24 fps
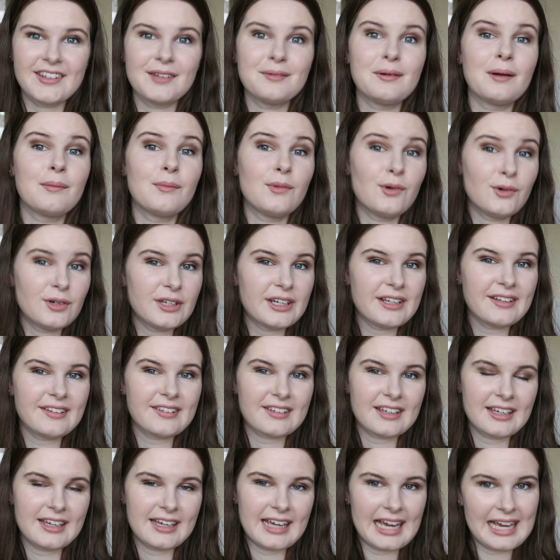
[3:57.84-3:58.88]
so my morning
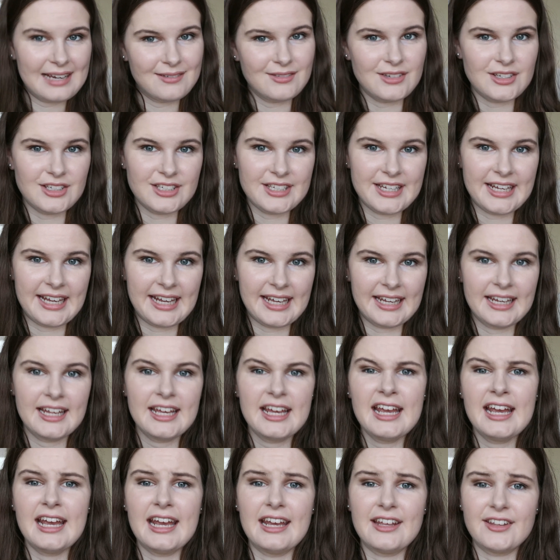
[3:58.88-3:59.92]
skincare routine
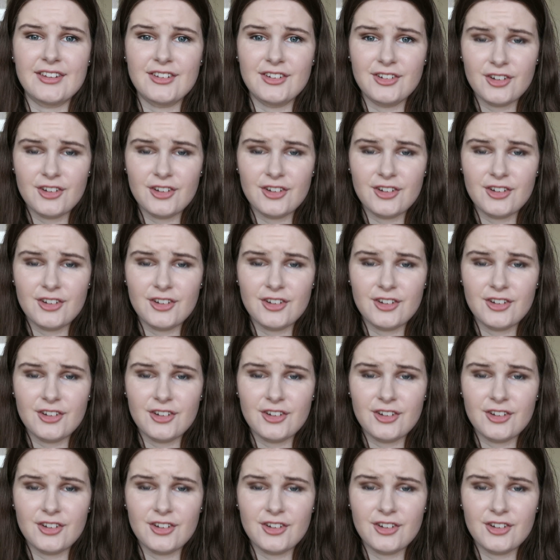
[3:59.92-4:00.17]
is